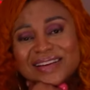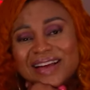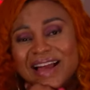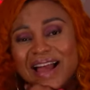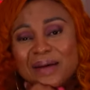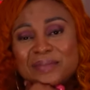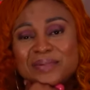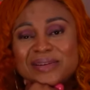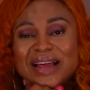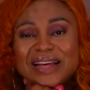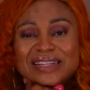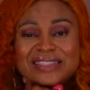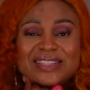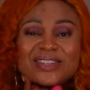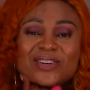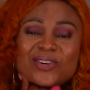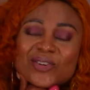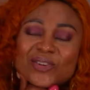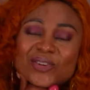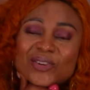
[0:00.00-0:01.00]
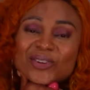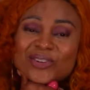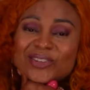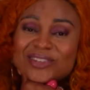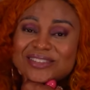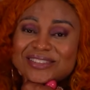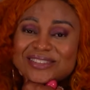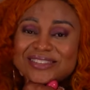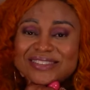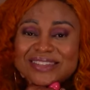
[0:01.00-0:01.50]
I'll be daddy.
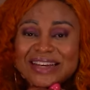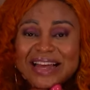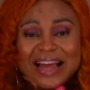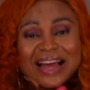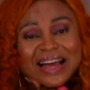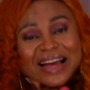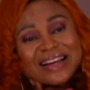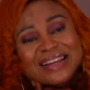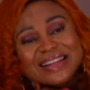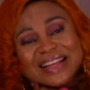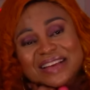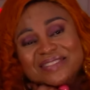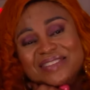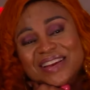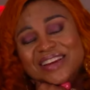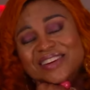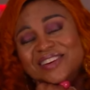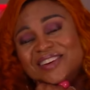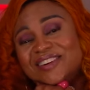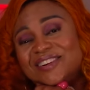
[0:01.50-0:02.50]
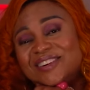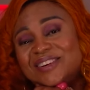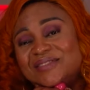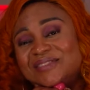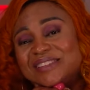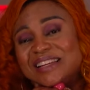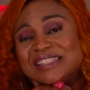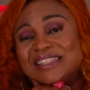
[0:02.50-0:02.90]
I think you know, but Mr.